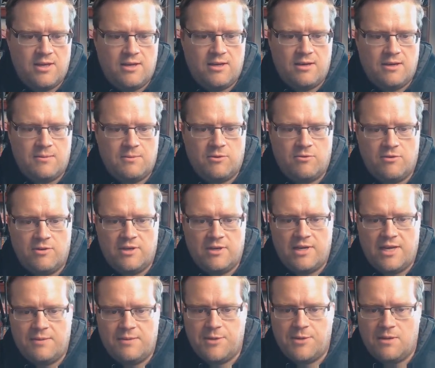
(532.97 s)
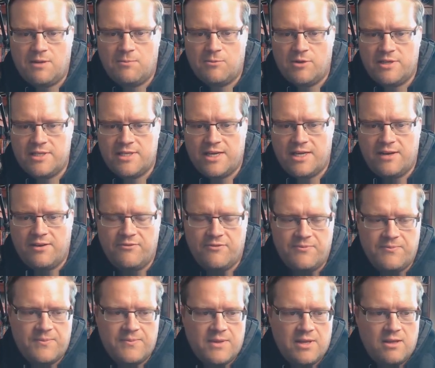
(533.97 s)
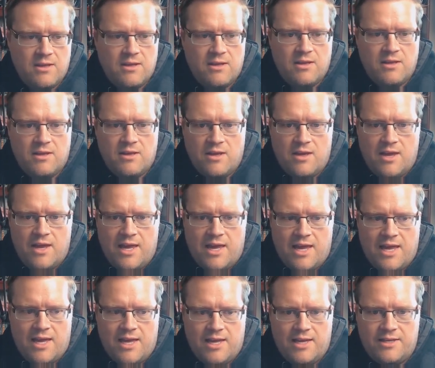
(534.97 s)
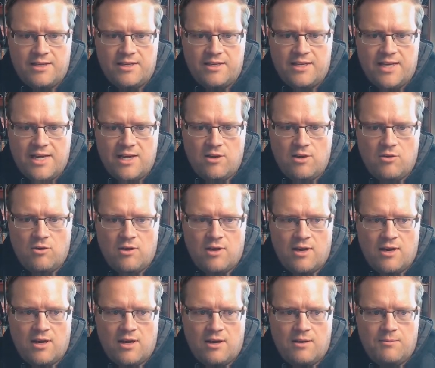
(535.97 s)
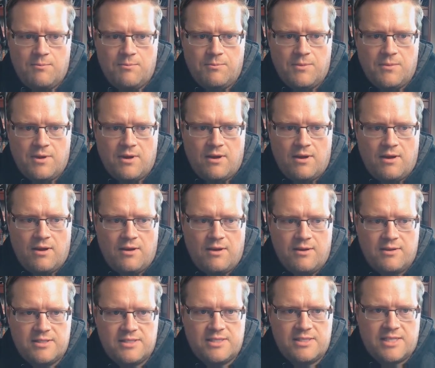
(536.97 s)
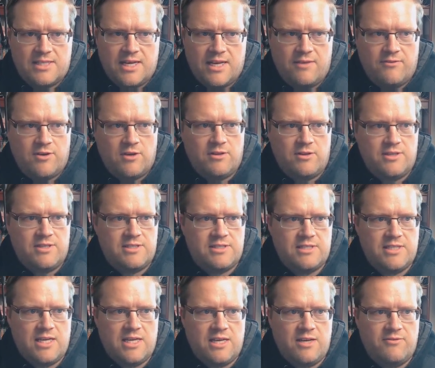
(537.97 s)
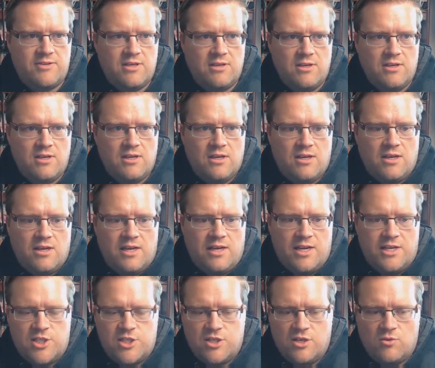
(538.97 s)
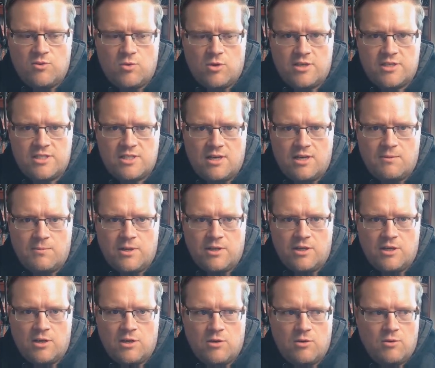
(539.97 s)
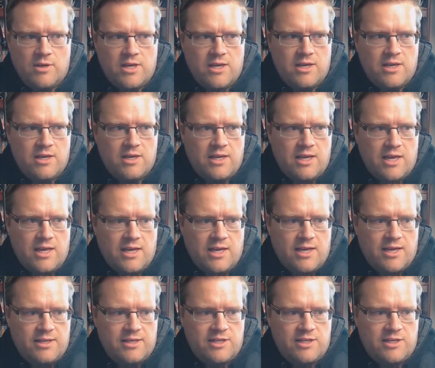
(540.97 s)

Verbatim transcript: I'm going to run npm run dev. And now, since I have all this saved, it should work. So I'm going to go in, and